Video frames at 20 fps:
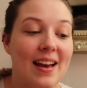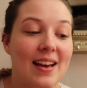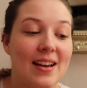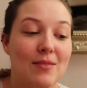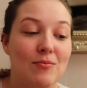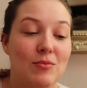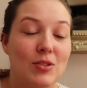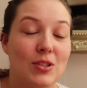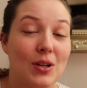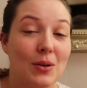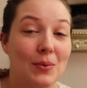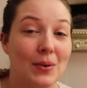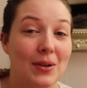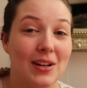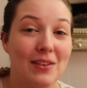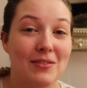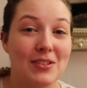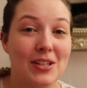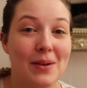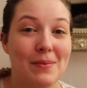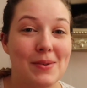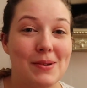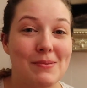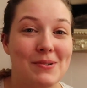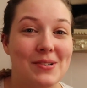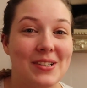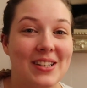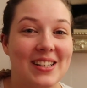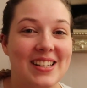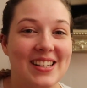So I won't have time in the
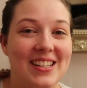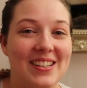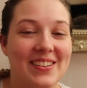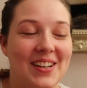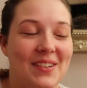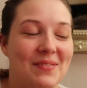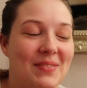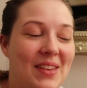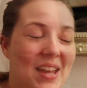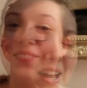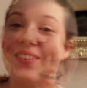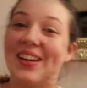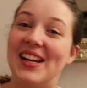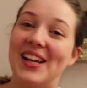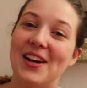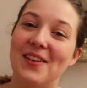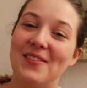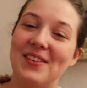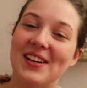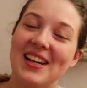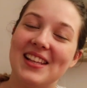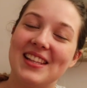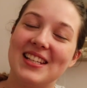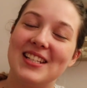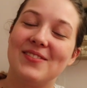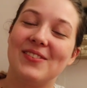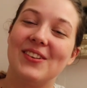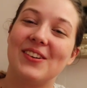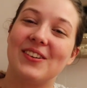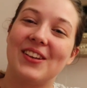morning to do it. Really hope you liked
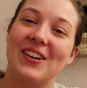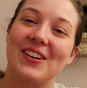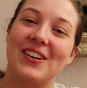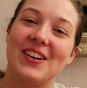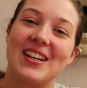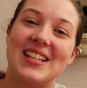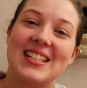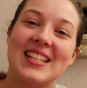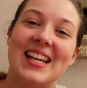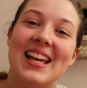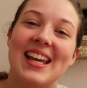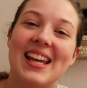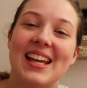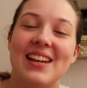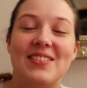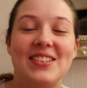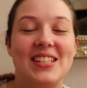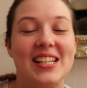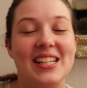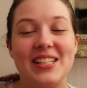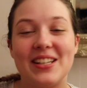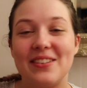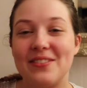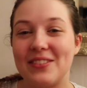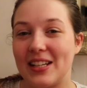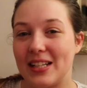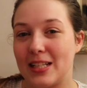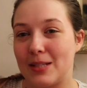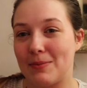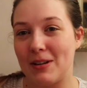this vlog though, guys. If you did, don't
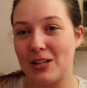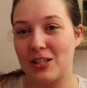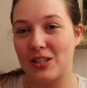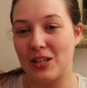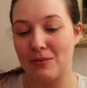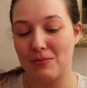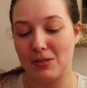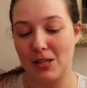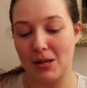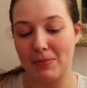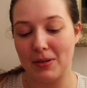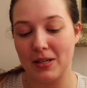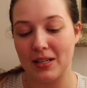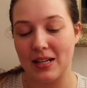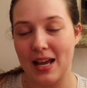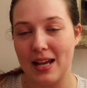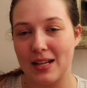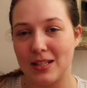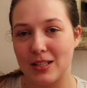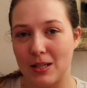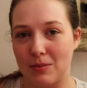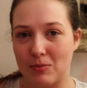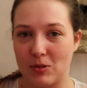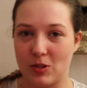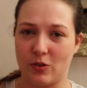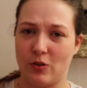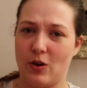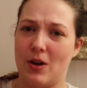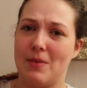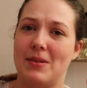forget to smash the thumbs up button and
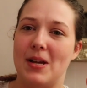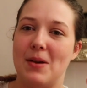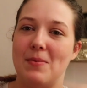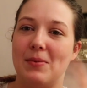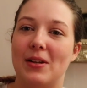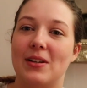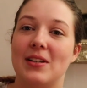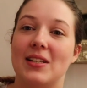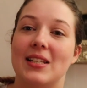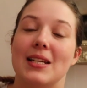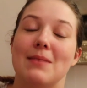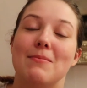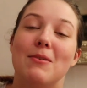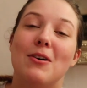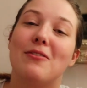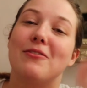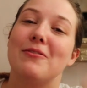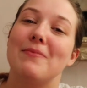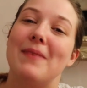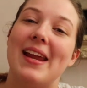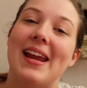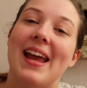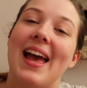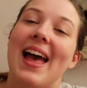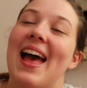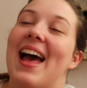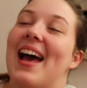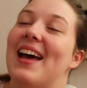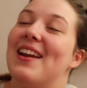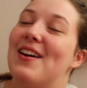subscribe down below to see more from me.
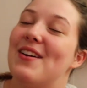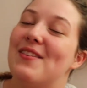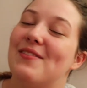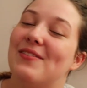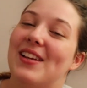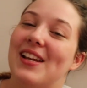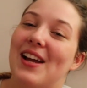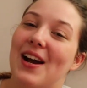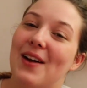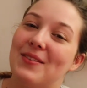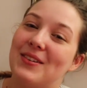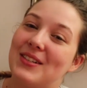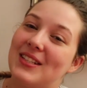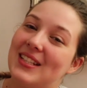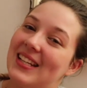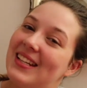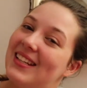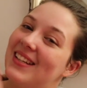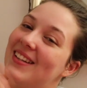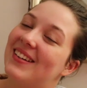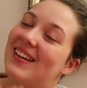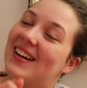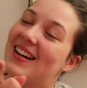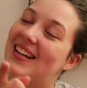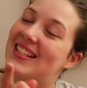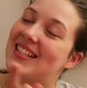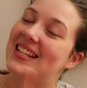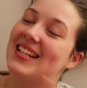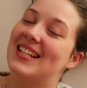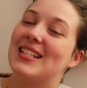And hopefully I will see you
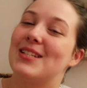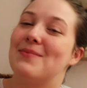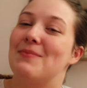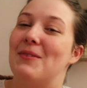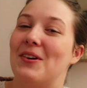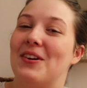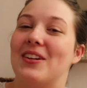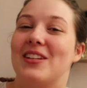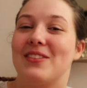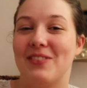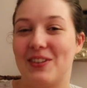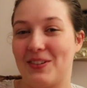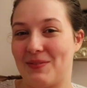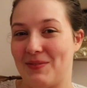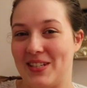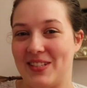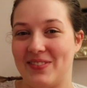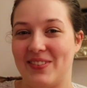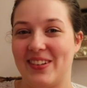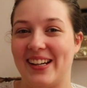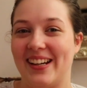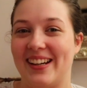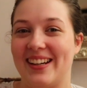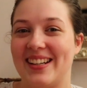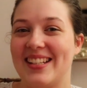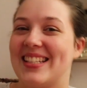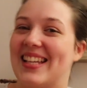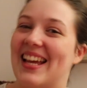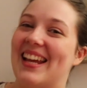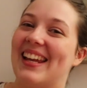guys in tomorrow's Vlogmas
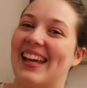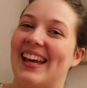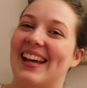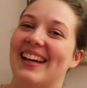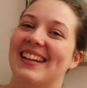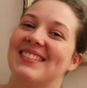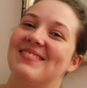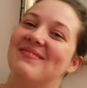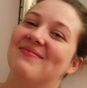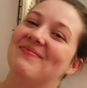video. Take care,